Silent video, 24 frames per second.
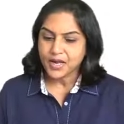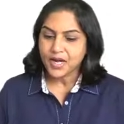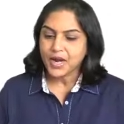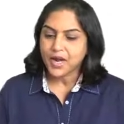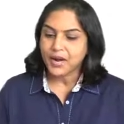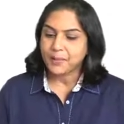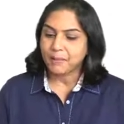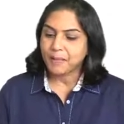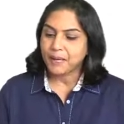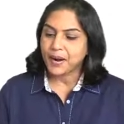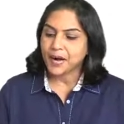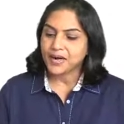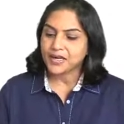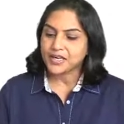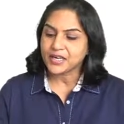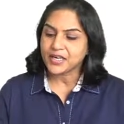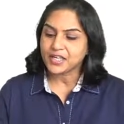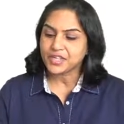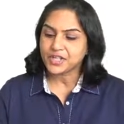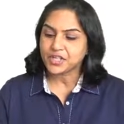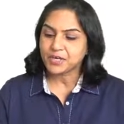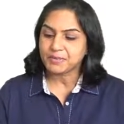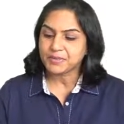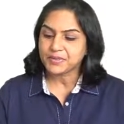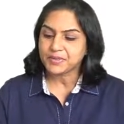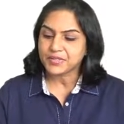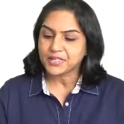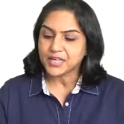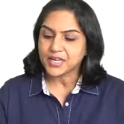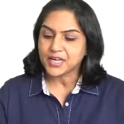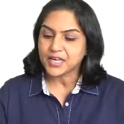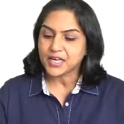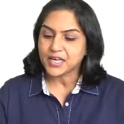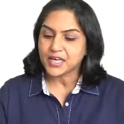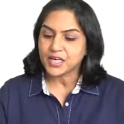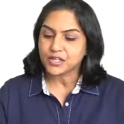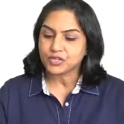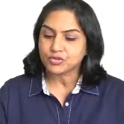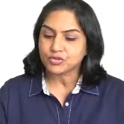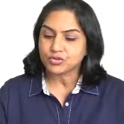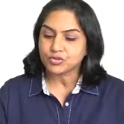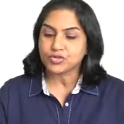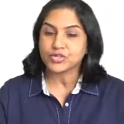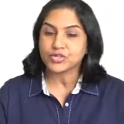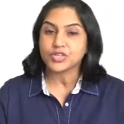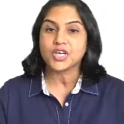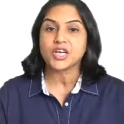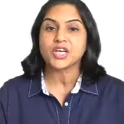A partnership is an
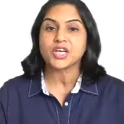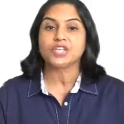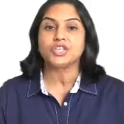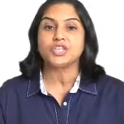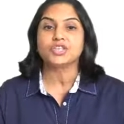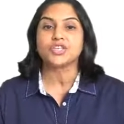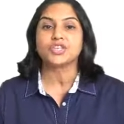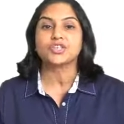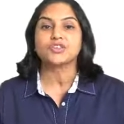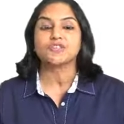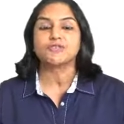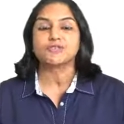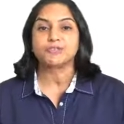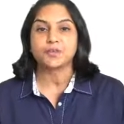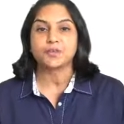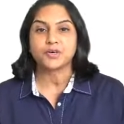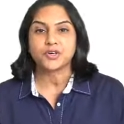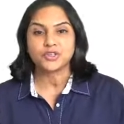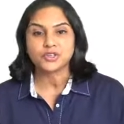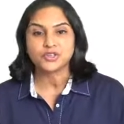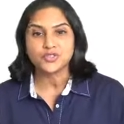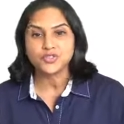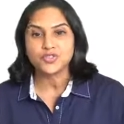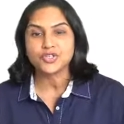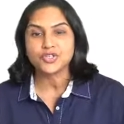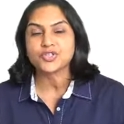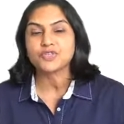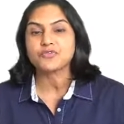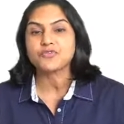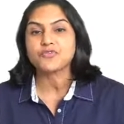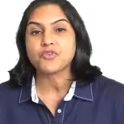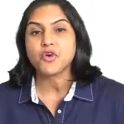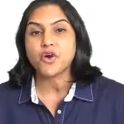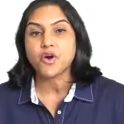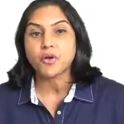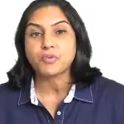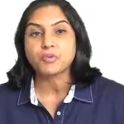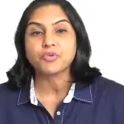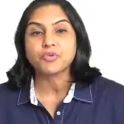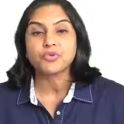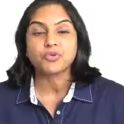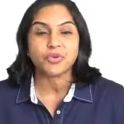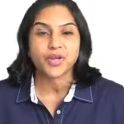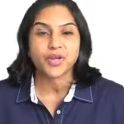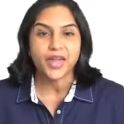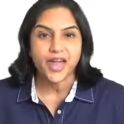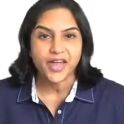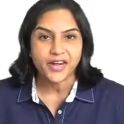association of persons formed
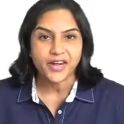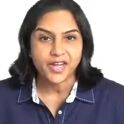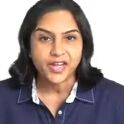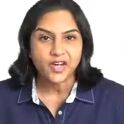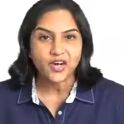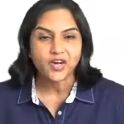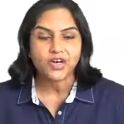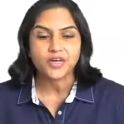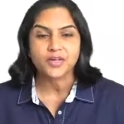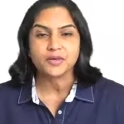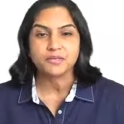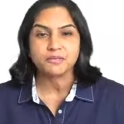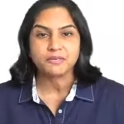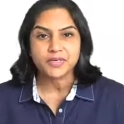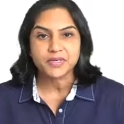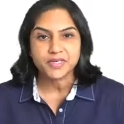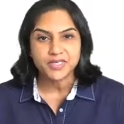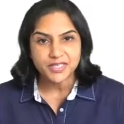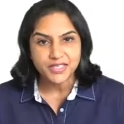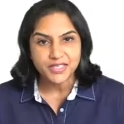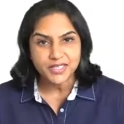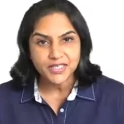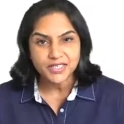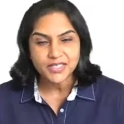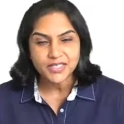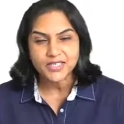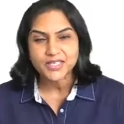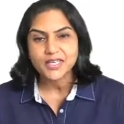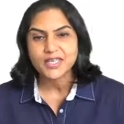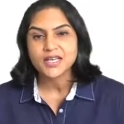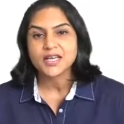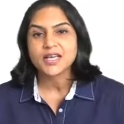to carry on a business,